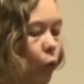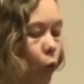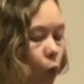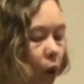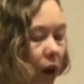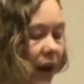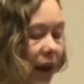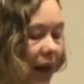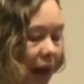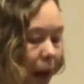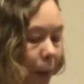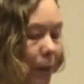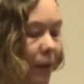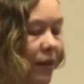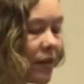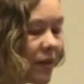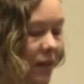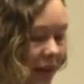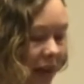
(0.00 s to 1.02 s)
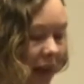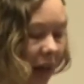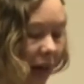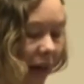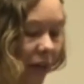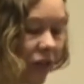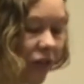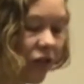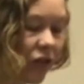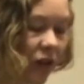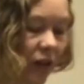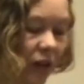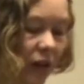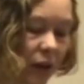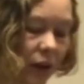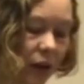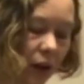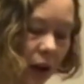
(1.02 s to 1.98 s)
what happens next.
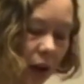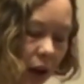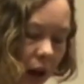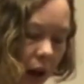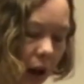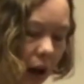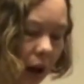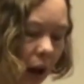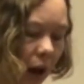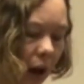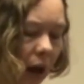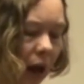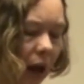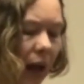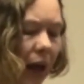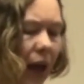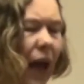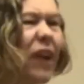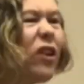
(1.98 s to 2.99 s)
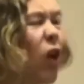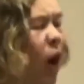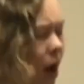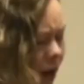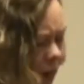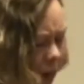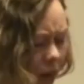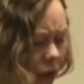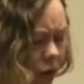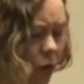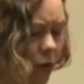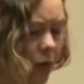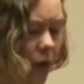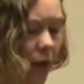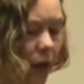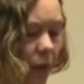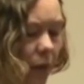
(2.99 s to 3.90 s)
And God answers